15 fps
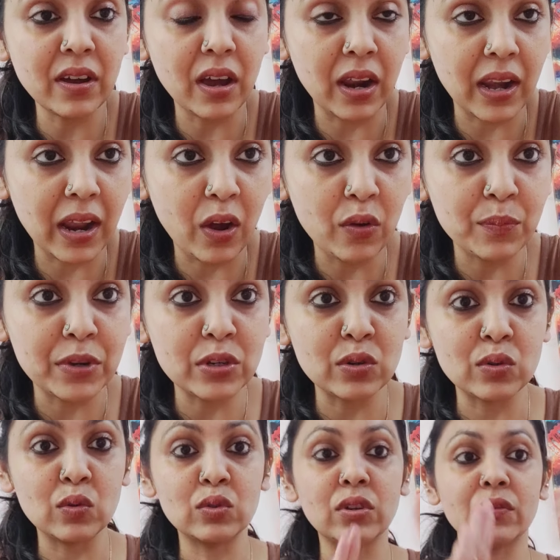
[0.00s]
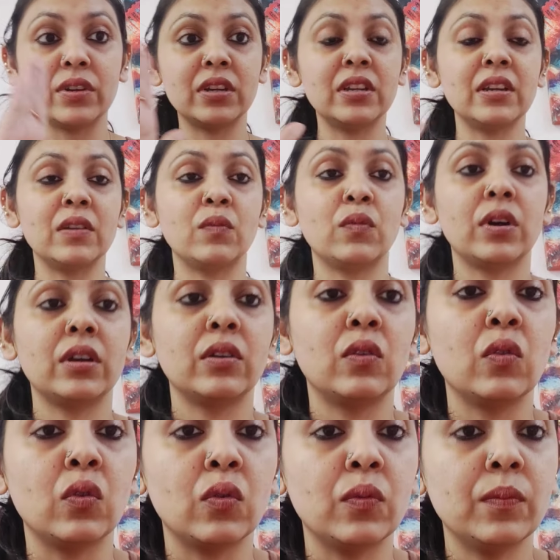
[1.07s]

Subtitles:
allow me to do the reading in one go.